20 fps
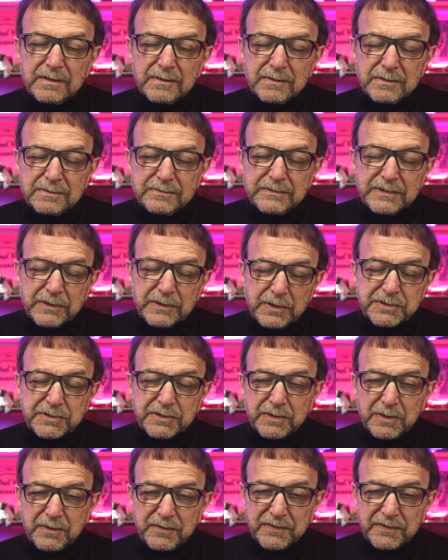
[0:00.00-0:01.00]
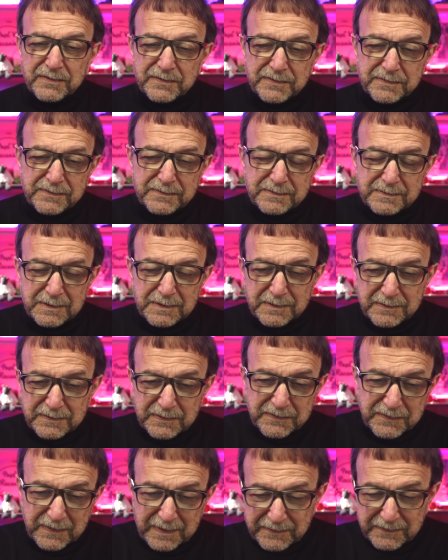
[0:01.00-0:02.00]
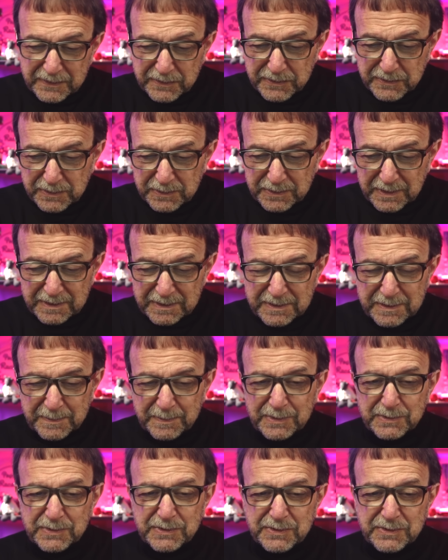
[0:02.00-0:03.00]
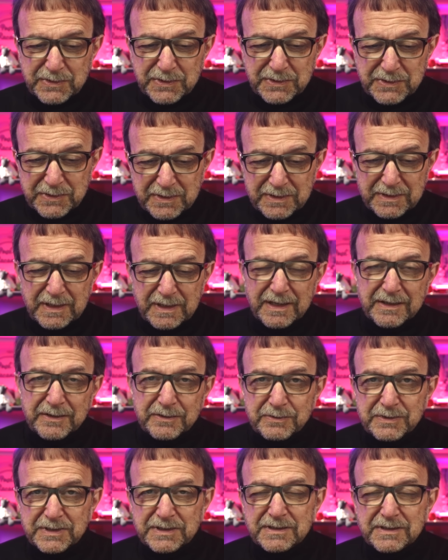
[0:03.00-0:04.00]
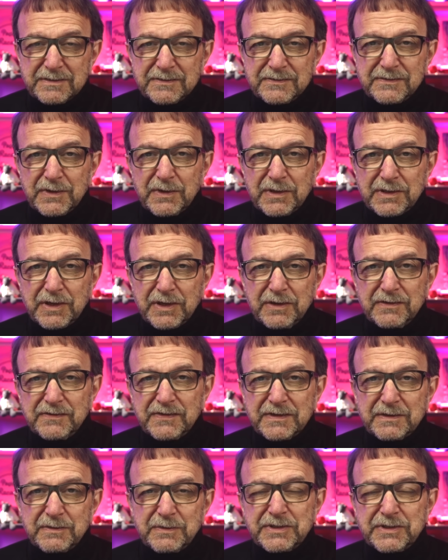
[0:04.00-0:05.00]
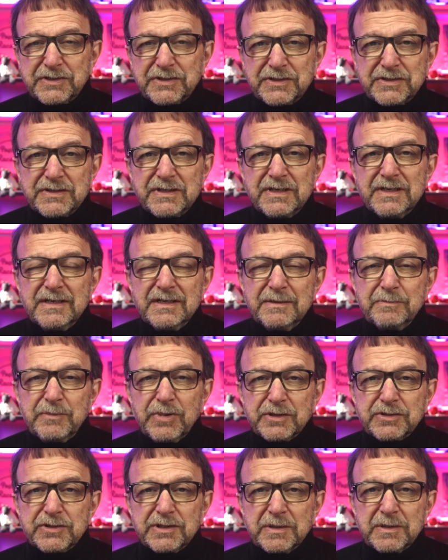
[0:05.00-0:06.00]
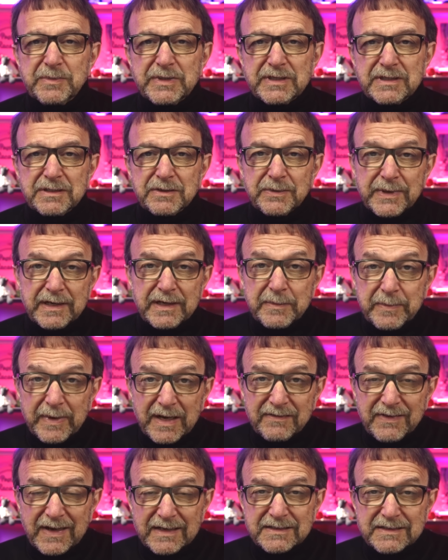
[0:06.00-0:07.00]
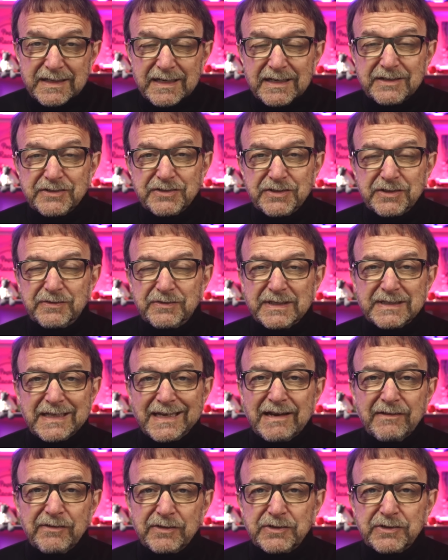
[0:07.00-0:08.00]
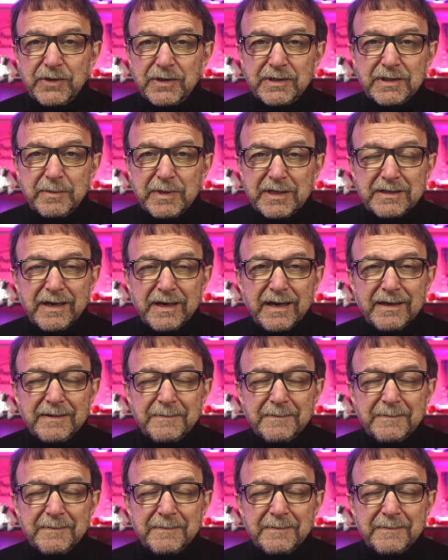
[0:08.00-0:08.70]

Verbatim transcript: Well, also over over five years old, I suppose there's also the higher risk of long COVID, which is partially ameliorated by vaccination, right? They never talk about that.